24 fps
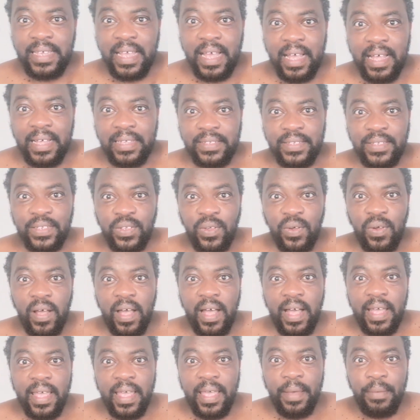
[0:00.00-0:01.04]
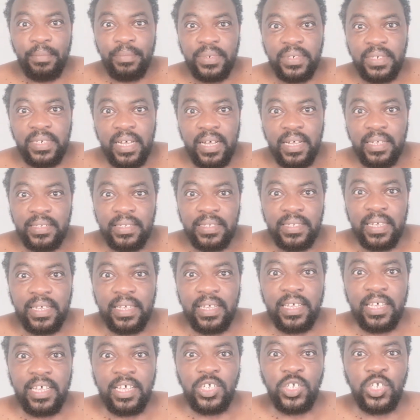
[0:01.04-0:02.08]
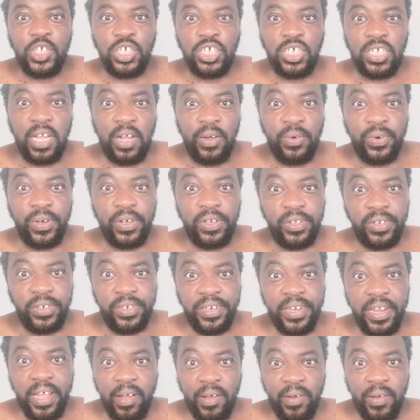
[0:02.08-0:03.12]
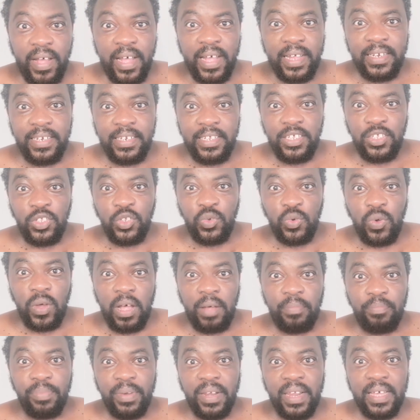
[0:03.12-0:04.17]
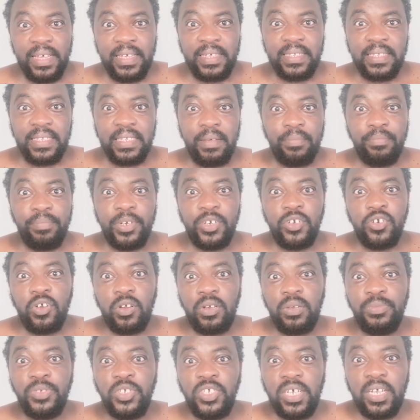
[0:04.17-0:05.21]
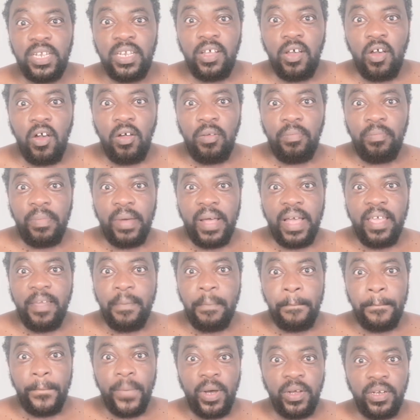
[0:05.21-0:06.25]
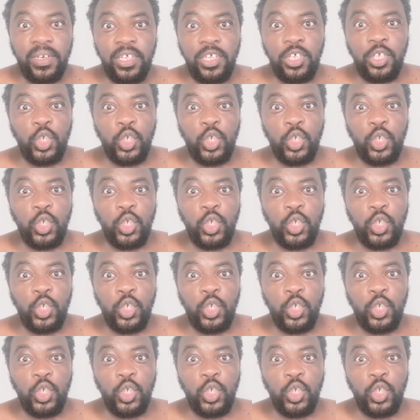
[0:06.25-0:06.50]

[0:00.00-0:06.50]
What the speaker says: Yeah, so I am done taking a shower. Now I need to apply some petroleum jelly on my body.